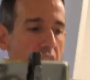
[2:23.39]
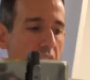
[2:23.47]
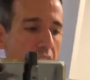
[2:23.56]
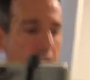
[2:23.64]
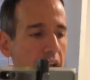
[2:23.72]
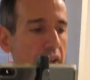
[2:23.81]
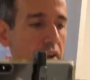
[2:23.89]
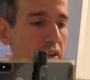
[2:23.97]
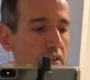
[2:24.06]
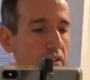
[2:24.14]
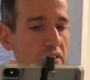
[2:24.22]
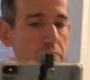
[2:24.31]
And
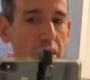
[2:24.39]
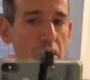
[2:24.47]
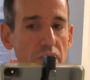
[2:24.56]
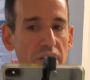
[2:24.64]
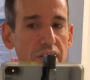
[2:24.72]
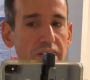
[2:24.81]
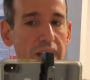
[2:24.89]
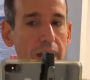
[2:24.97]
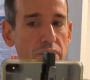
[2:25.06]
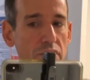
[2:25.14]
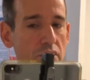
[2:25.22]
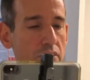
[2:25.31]
this Belkin
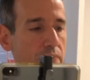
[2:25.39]
adapter